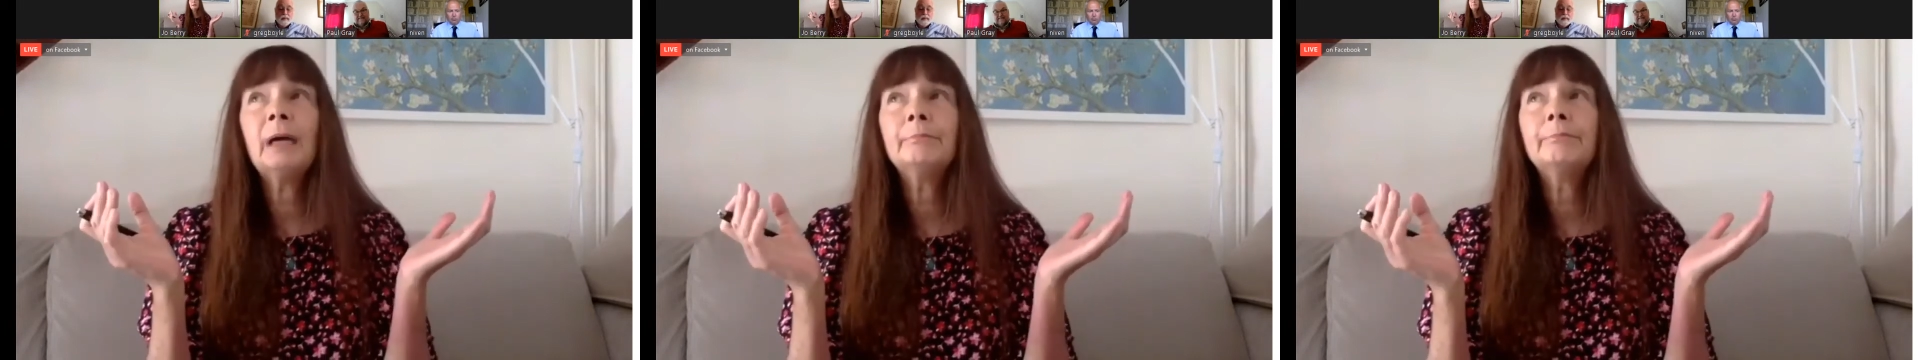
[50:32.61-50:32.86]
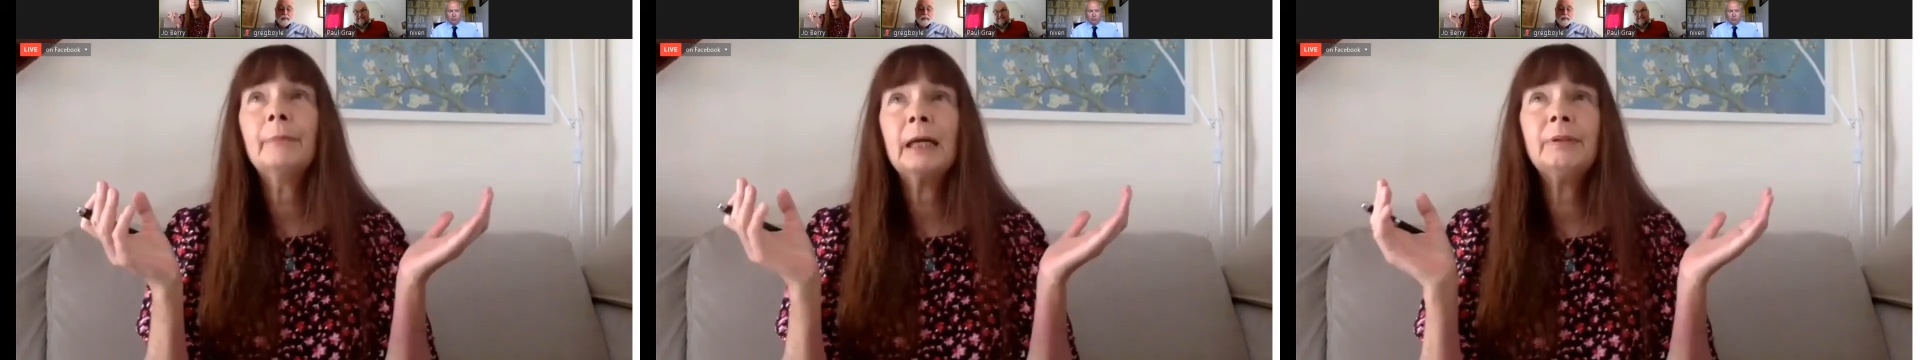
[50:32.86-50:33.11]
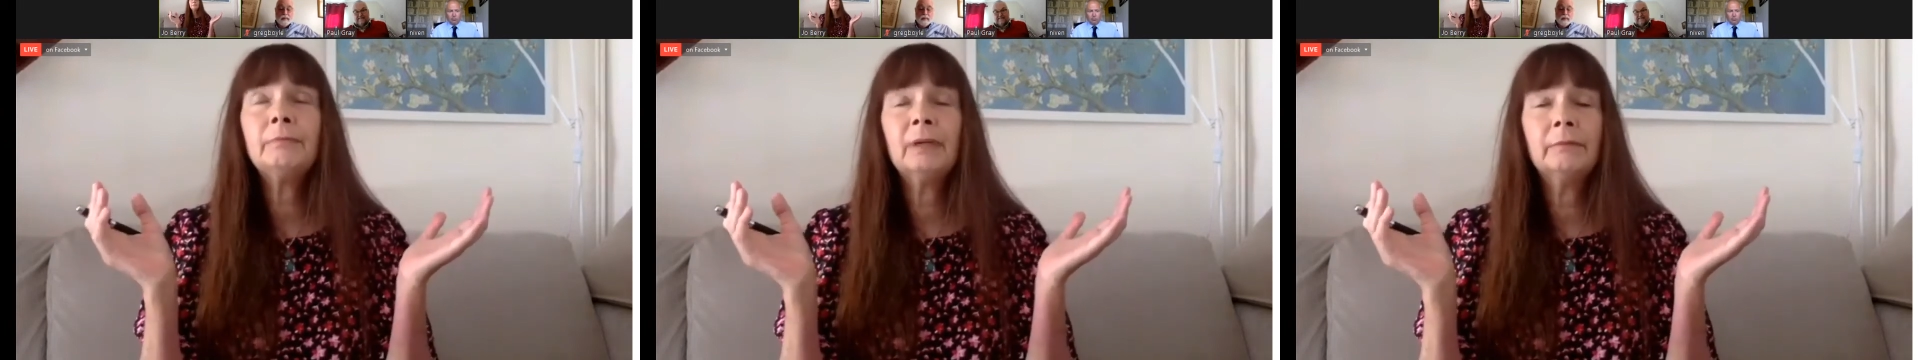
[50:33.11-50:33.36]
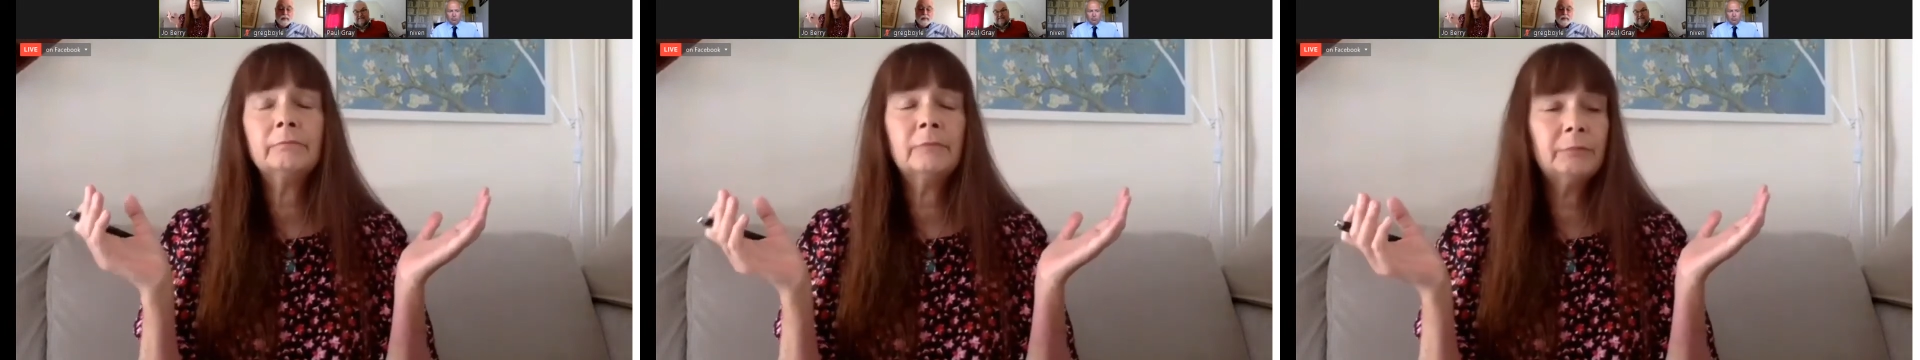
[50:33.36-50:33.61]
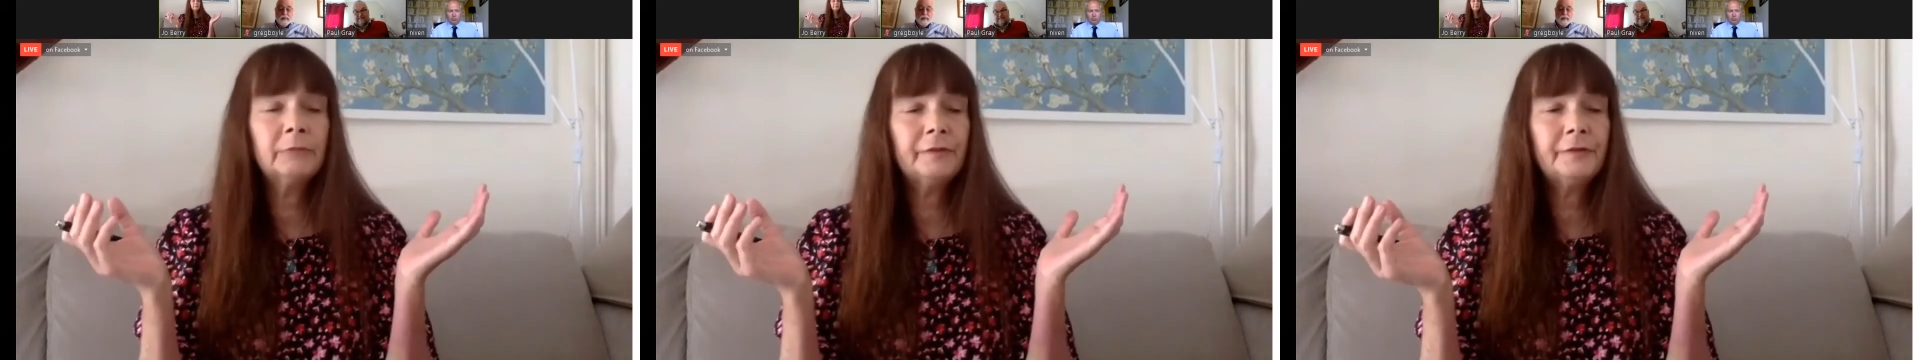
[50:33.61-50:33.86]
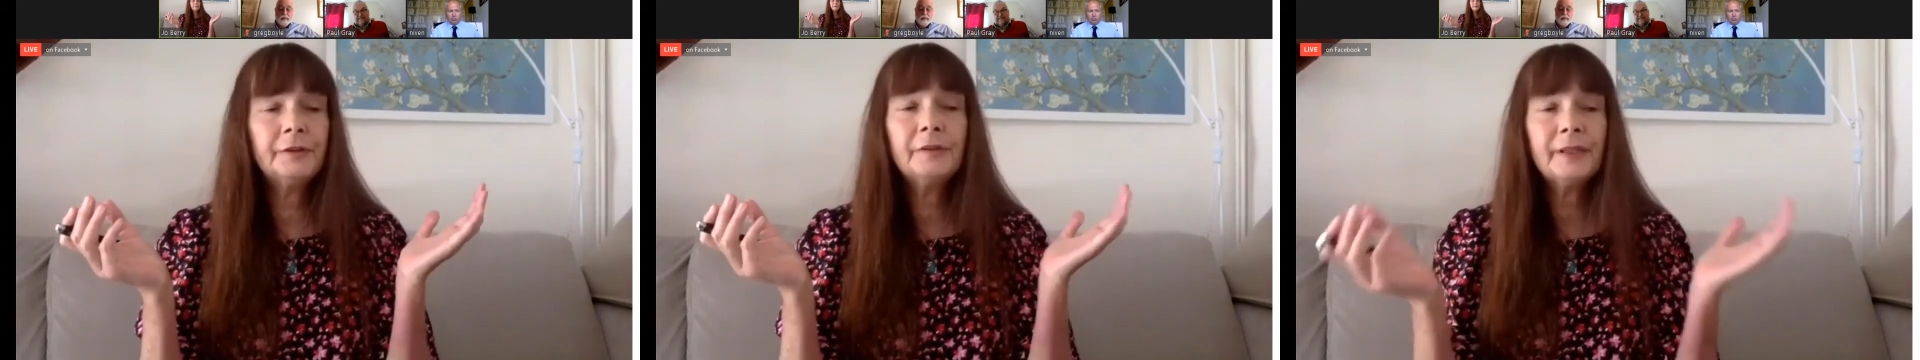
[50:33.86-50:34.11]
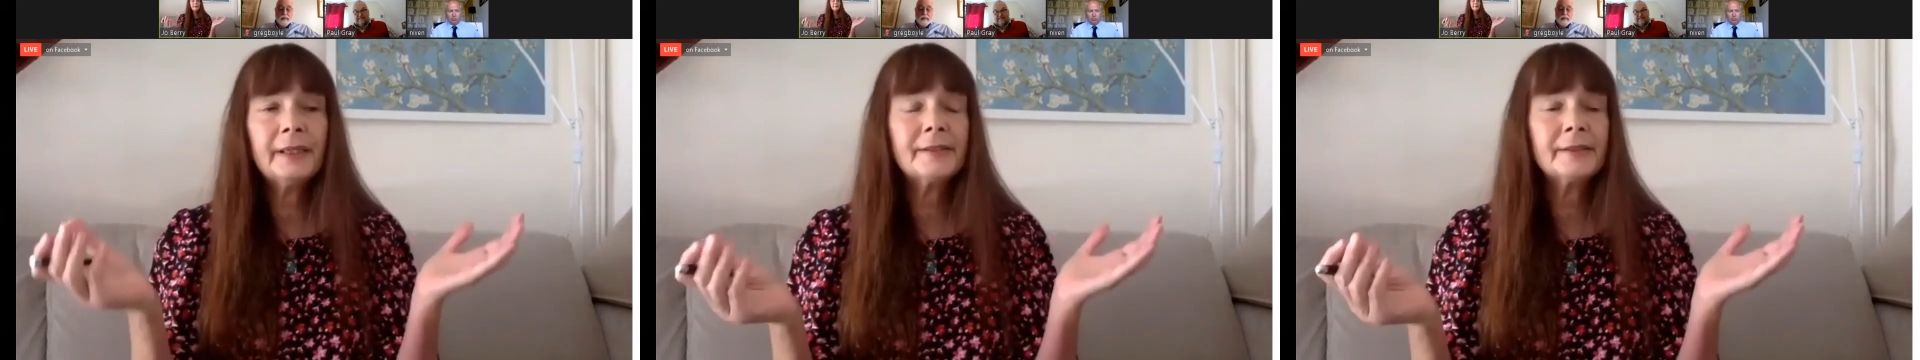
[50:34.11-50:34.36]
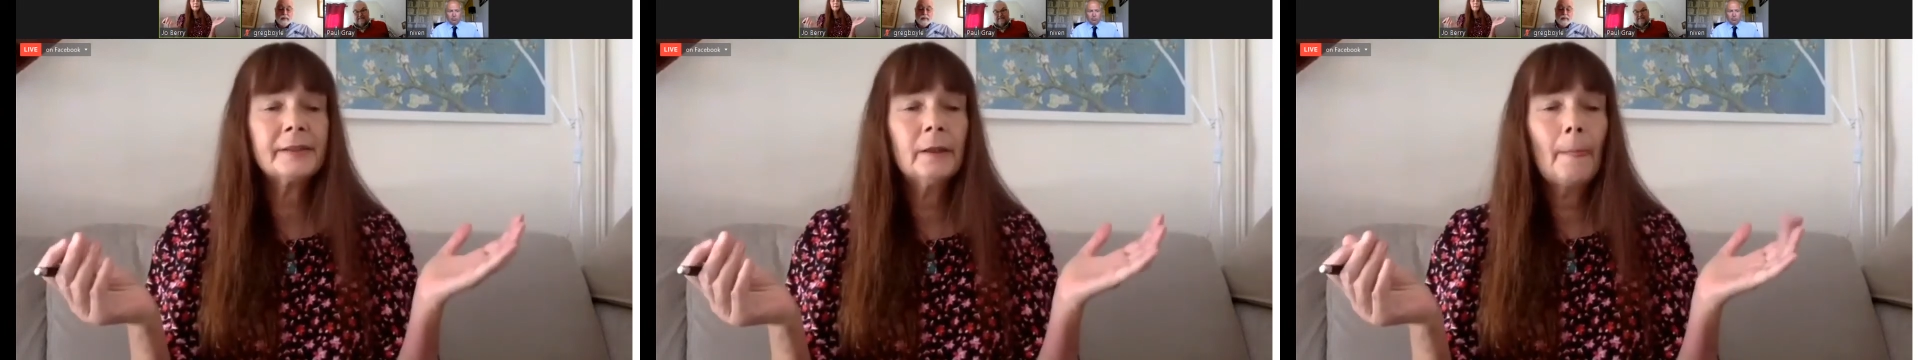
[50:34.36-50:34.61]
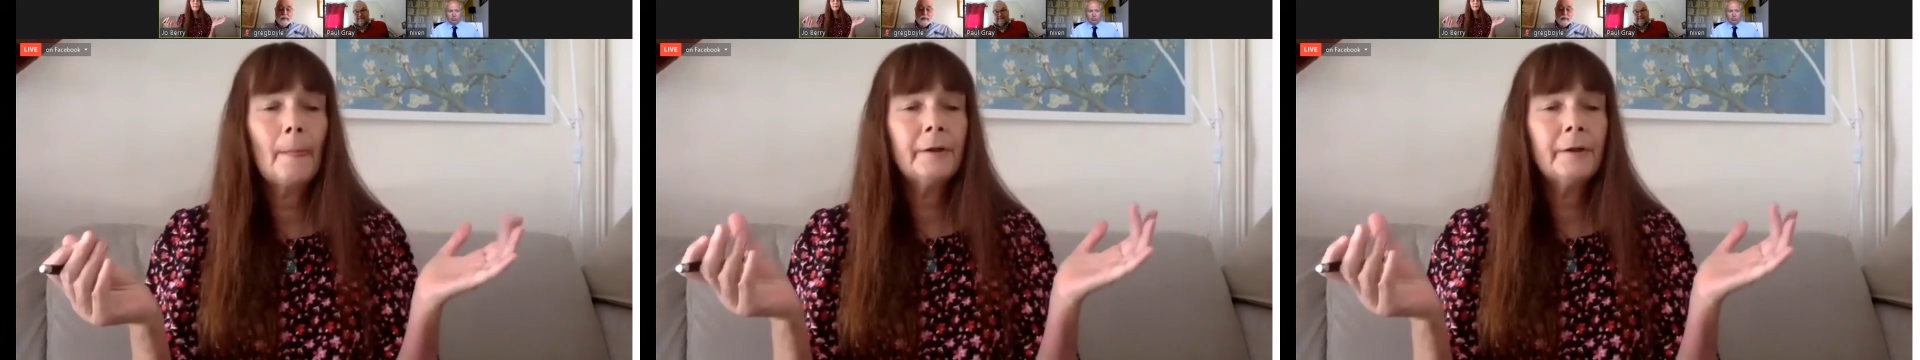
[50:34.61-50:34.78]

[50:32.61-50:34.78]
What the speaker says: maybe when we're through this,